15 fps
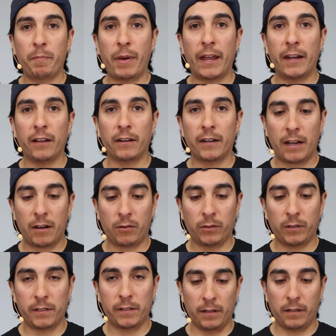depending on how
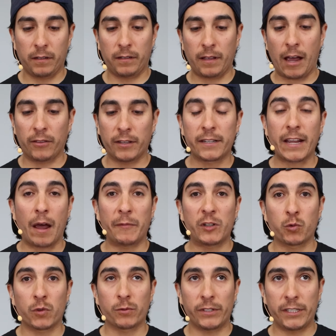the
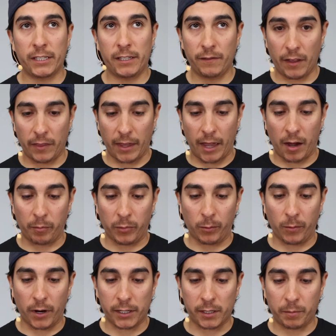damage was received on the Apple
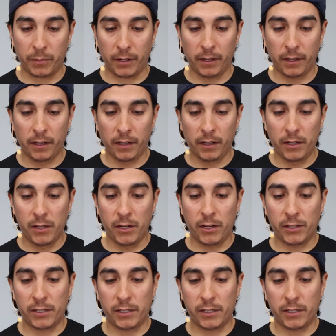Watch. But you can